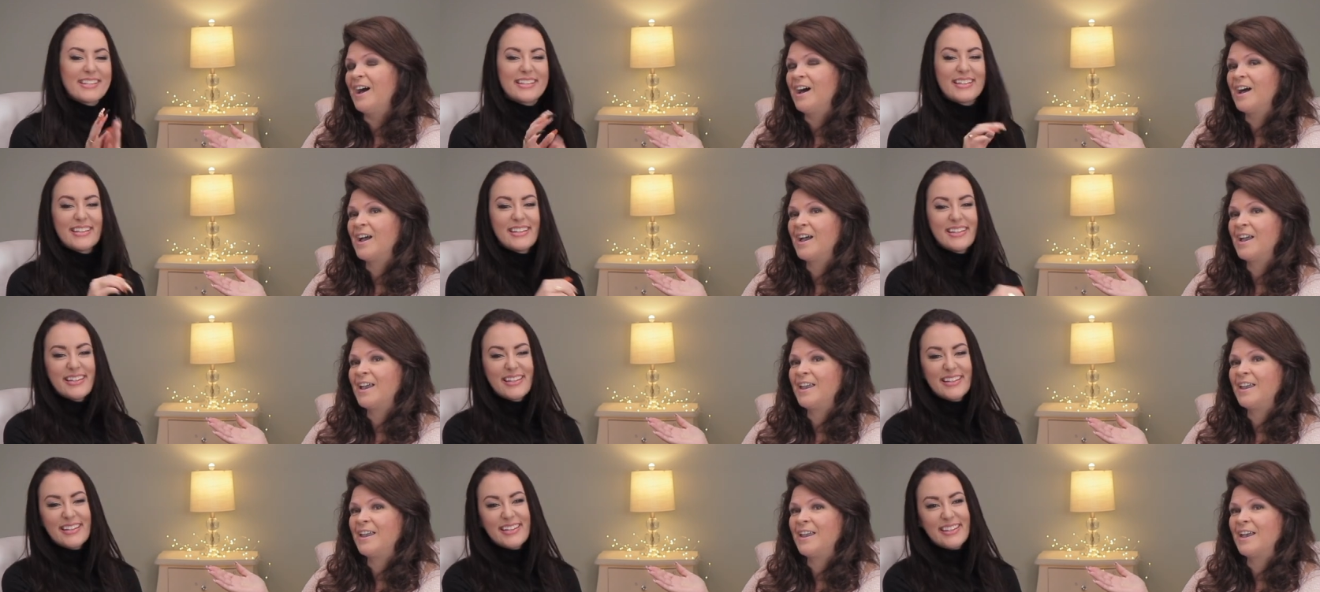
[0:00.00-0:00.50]

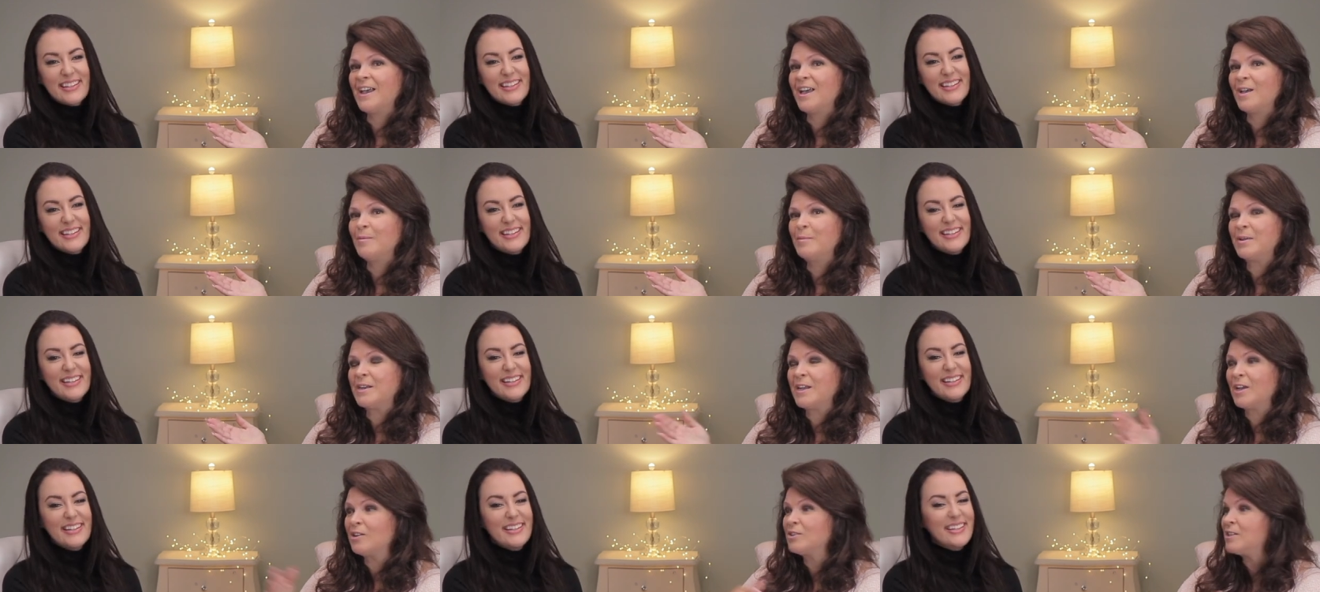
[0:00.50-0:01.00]
Speaker 1: I
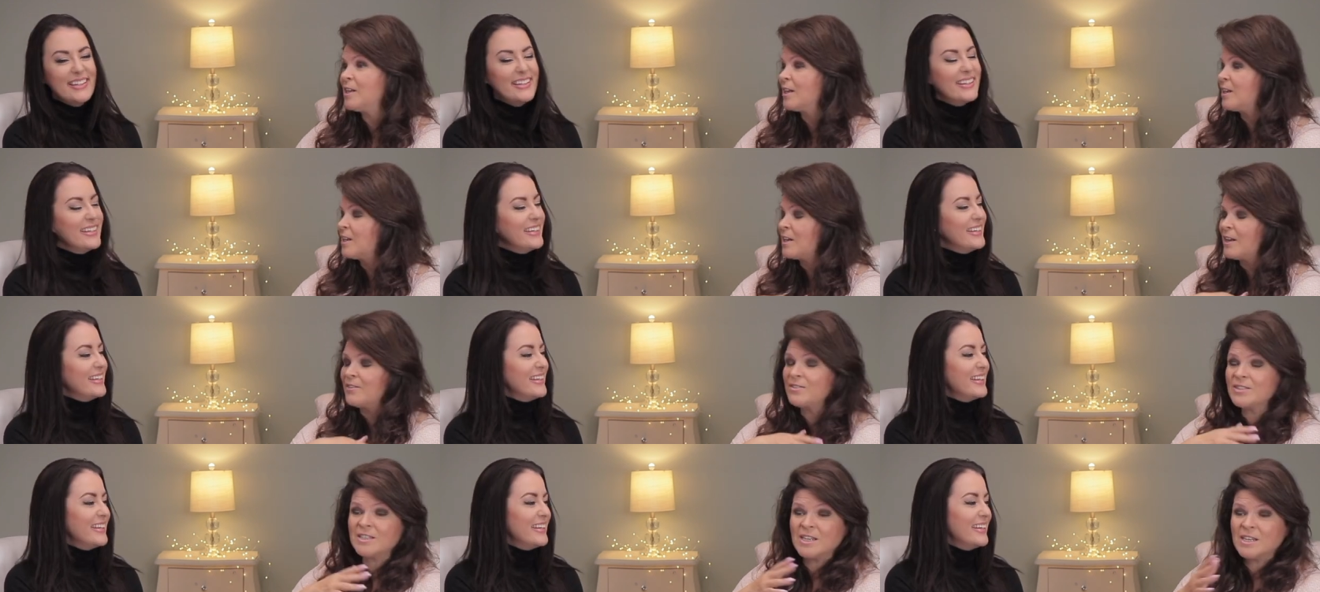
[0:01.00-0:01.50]
am a nail
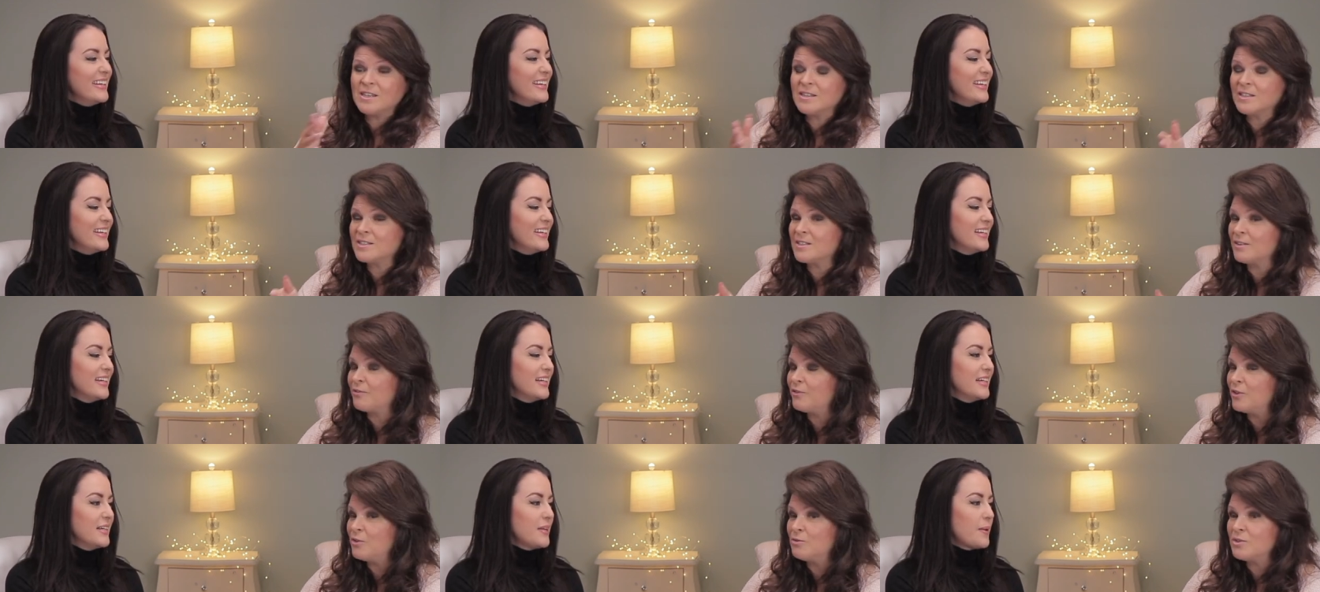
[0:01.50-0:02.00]
tech and I've
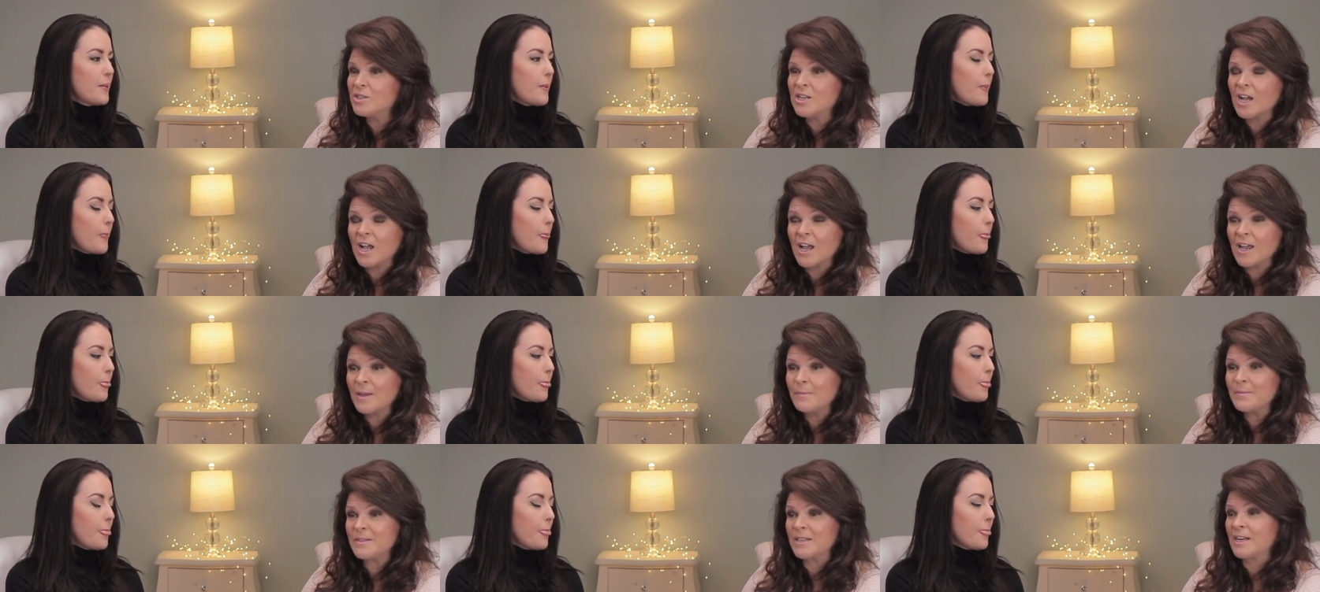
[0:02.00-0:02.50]
seen this a few
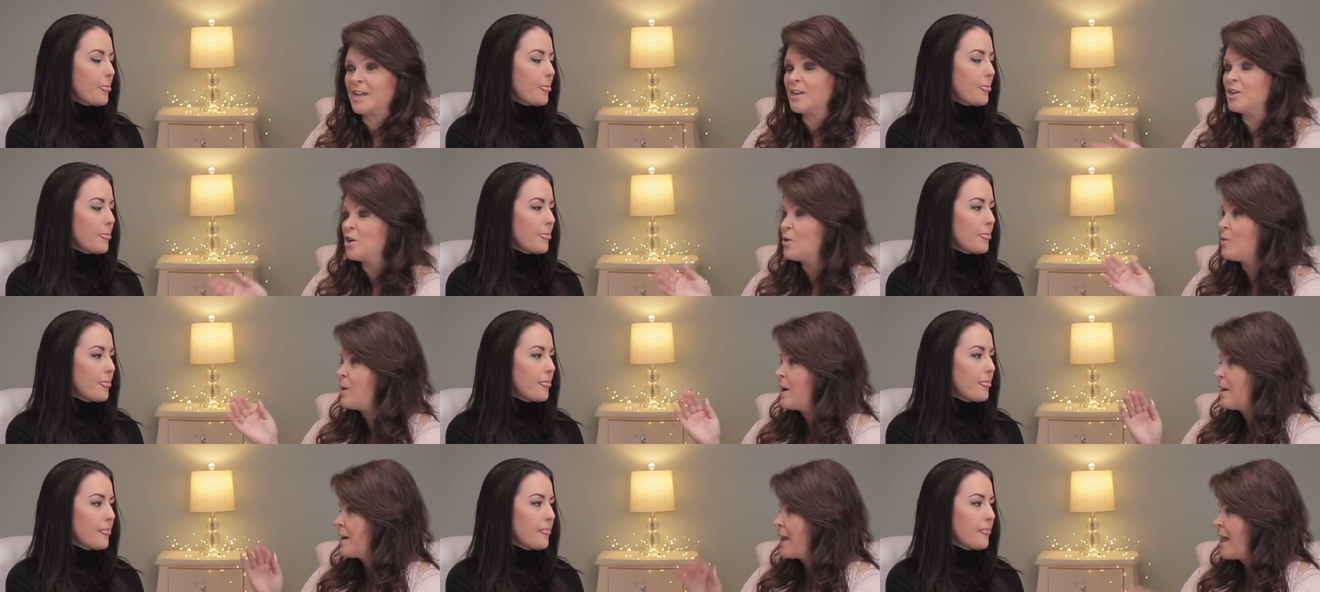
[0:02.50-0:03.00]
times and
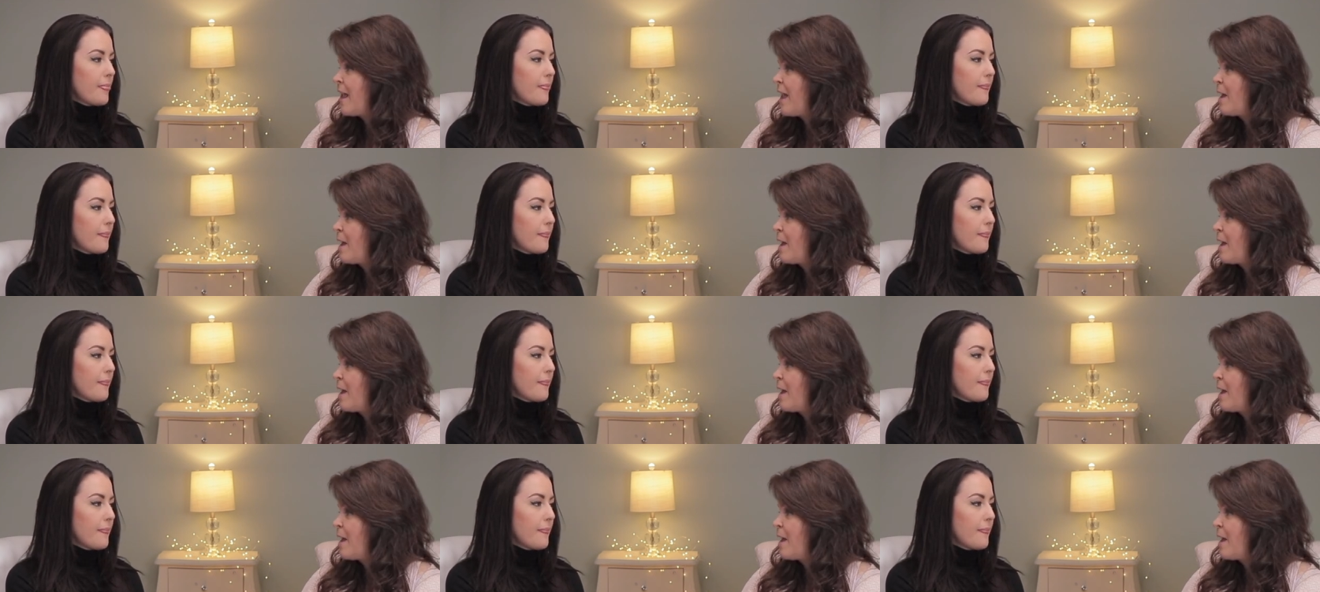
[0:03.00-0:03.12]
I know how it